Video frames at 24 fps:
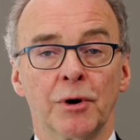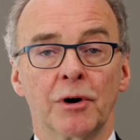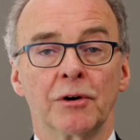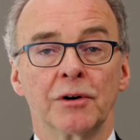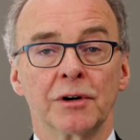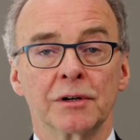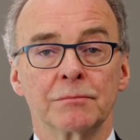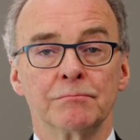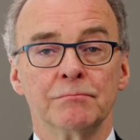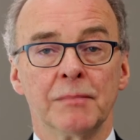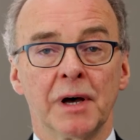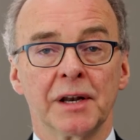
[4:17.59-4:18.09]

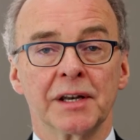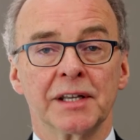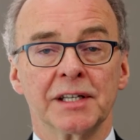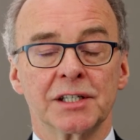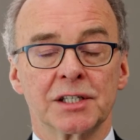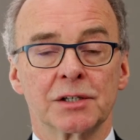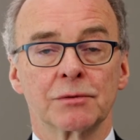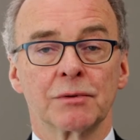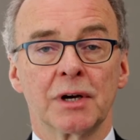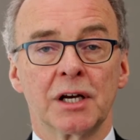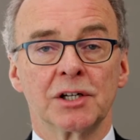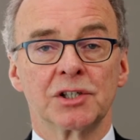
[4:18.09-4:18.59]
borrowed money
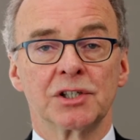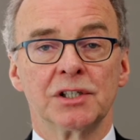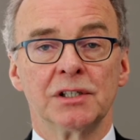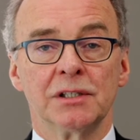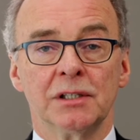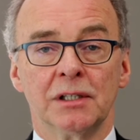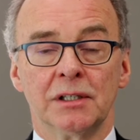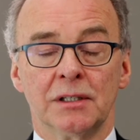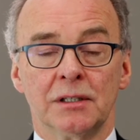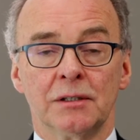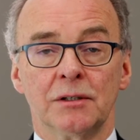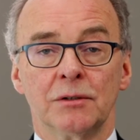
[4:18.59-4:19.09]
to
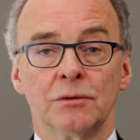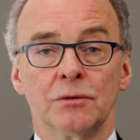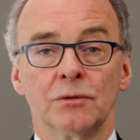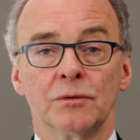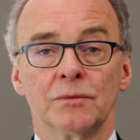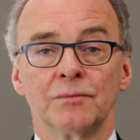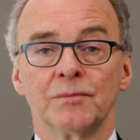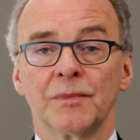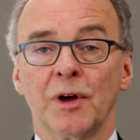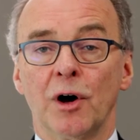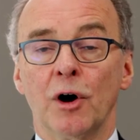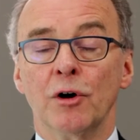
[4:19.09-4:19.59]
actually
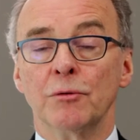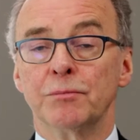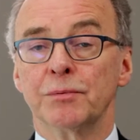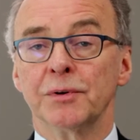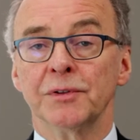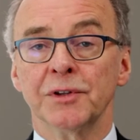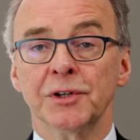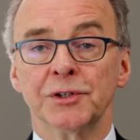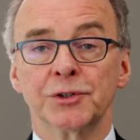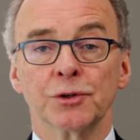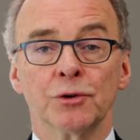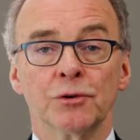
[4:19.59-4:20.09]

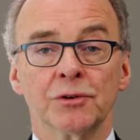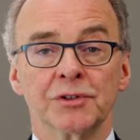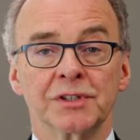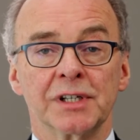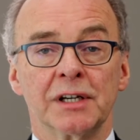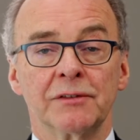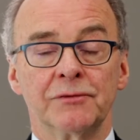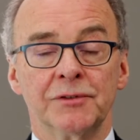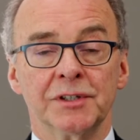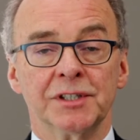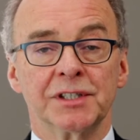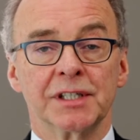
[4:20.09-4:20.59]
open the doors
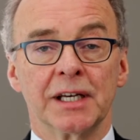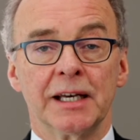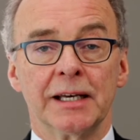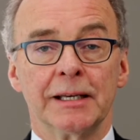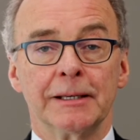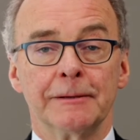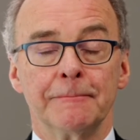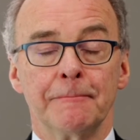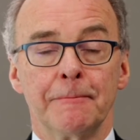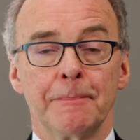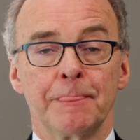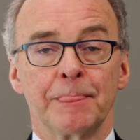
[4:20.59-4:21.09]
every
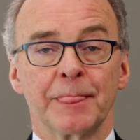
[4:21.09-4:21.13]
day.